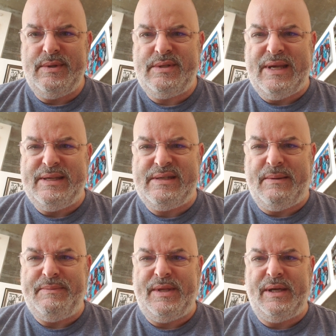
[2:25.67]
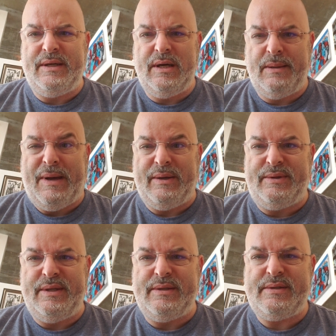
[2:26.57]
say something
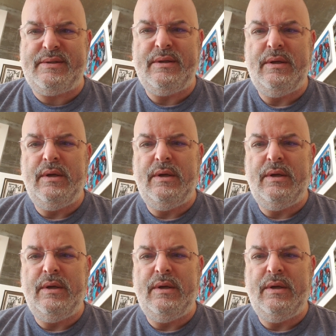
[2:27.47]
about this.